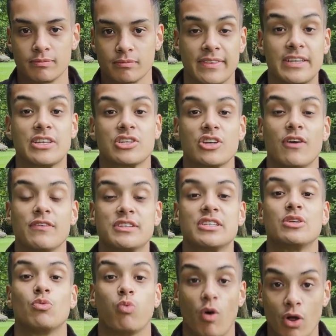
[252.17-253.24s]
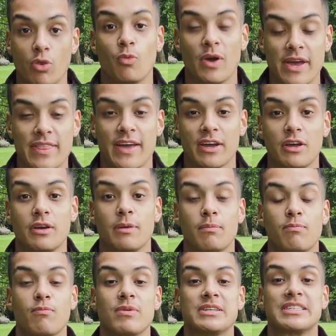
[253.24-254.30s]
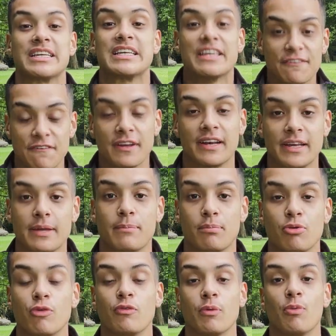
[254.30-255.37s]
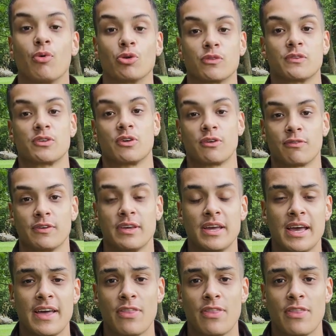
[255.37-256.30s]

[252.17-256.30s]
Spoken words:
This is obviously one way that can significantly improve your portrait photography.